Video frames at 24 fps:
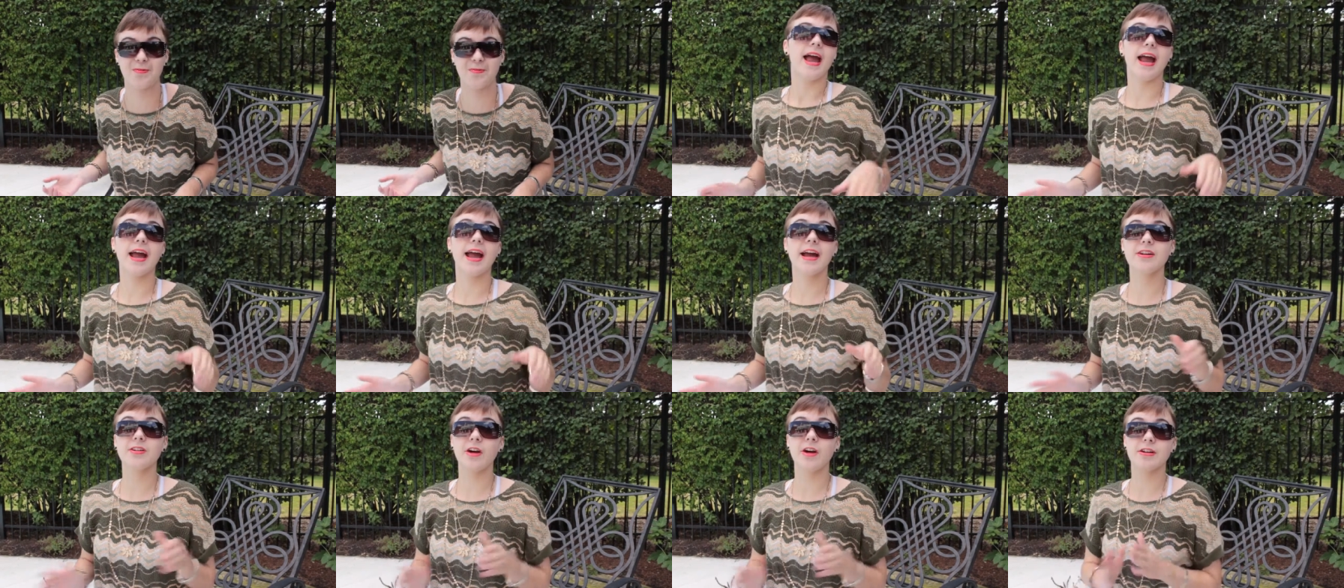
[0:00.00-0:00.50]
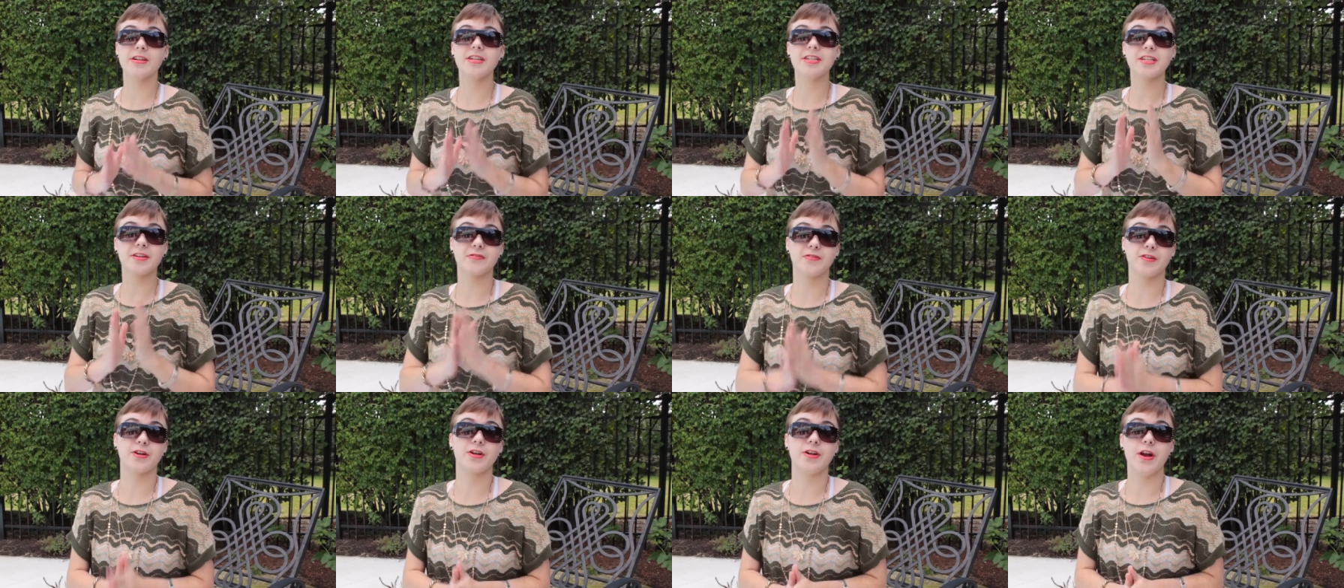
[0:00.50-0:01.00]
And on a
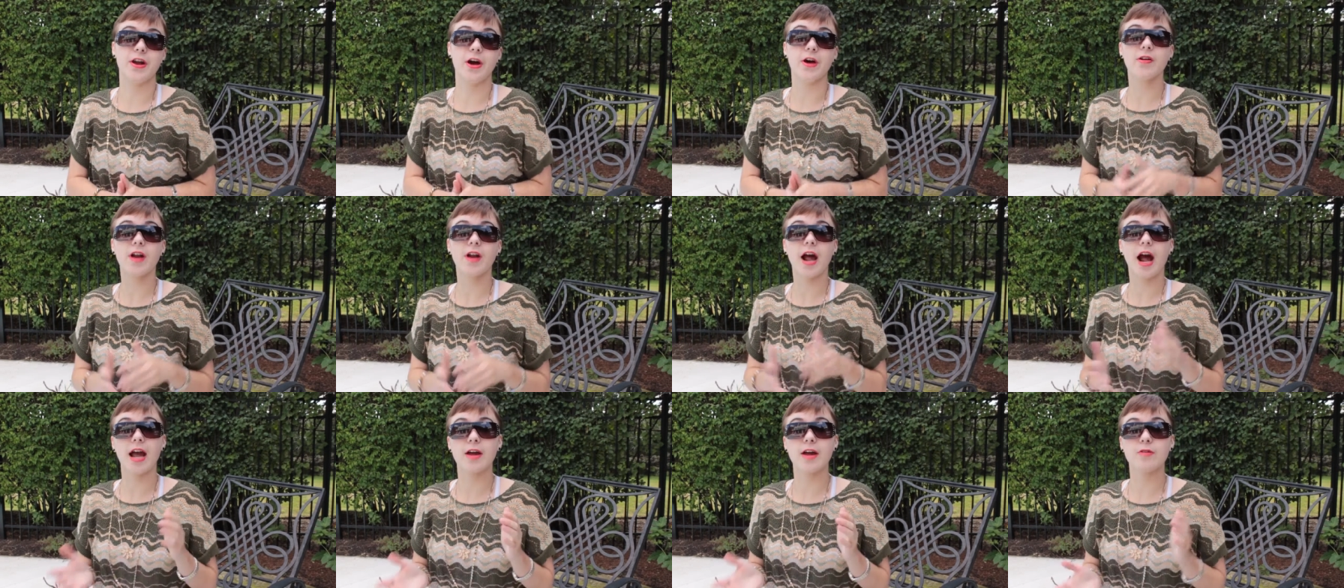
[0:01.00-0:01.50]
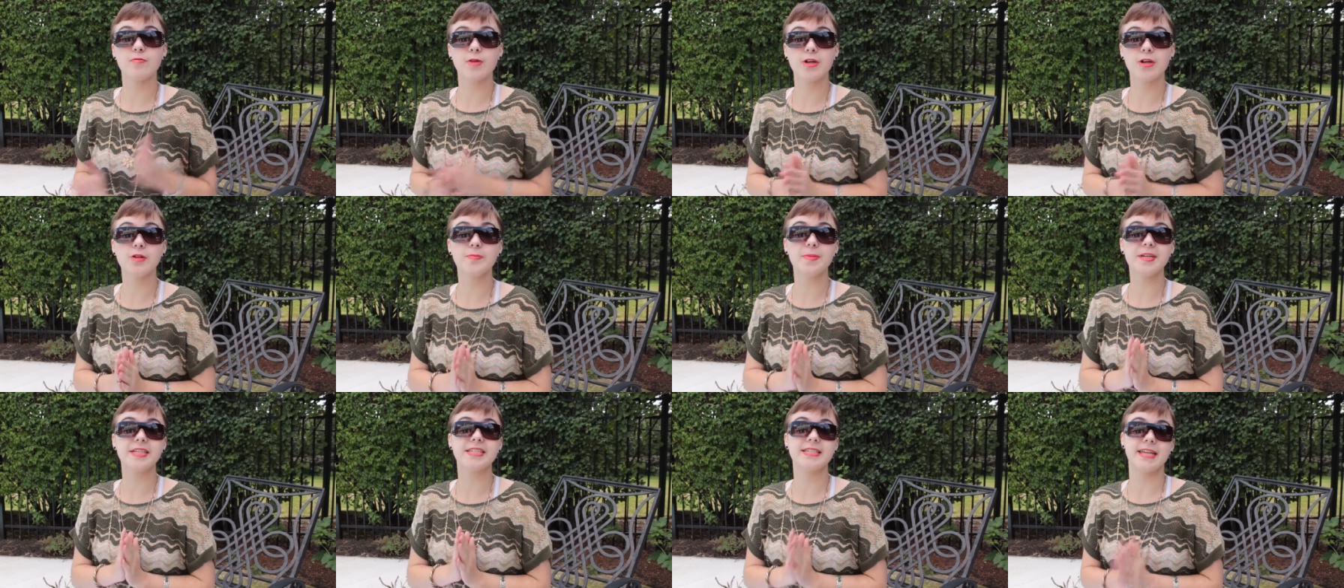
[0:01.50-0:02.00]
different note, I
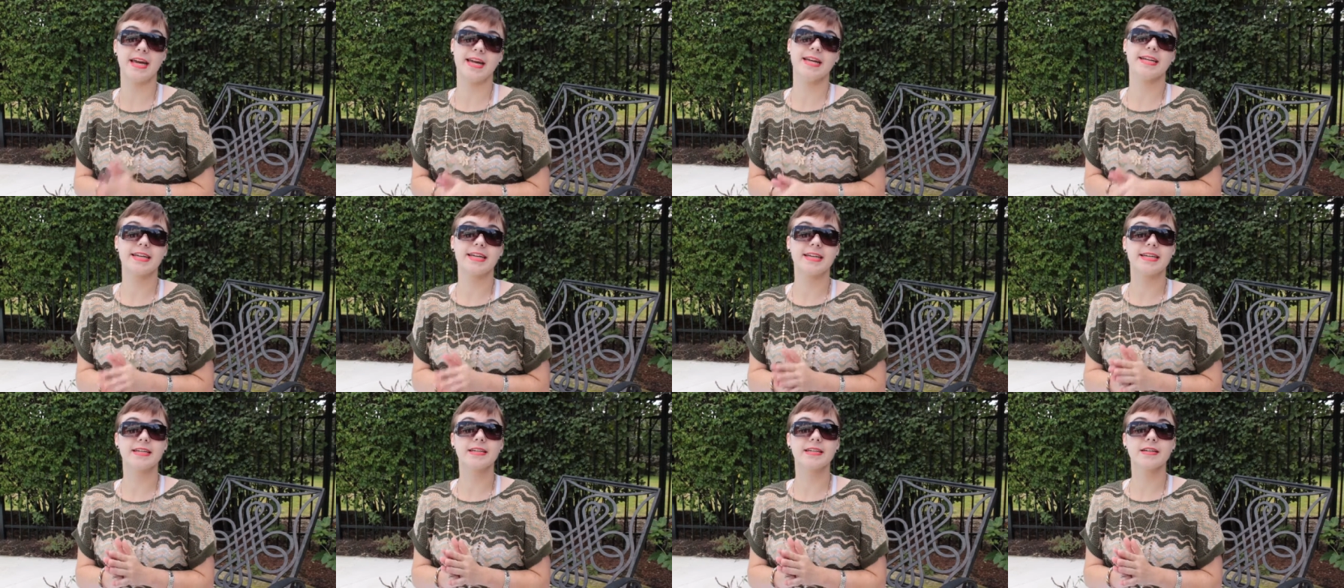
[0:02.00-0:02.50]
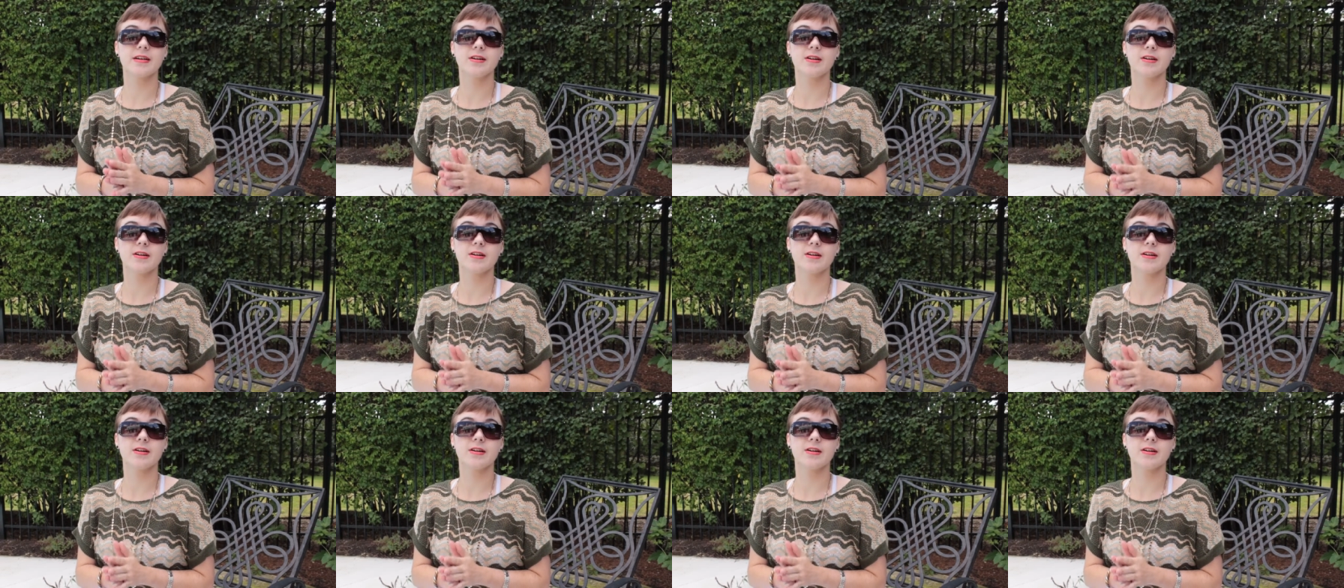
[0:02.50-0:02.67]
will be taking